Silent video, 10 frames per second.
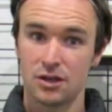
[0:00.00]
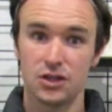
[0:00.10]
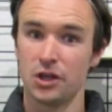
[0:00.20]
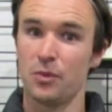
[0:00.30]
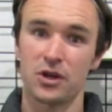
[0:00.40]

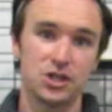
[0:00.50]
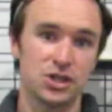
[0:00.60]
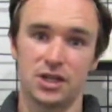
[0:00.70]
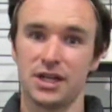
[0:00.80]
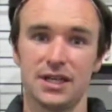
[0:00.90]
your body's
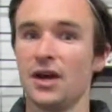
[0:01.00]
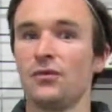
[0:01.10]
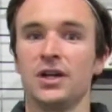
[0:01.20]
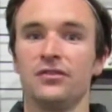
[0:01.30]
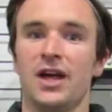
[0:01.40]
just going to get
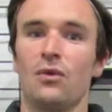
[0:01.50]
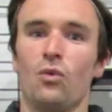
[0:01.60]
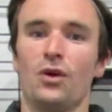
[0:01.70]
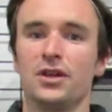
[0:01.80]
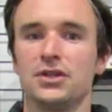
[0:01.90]
rid of that water.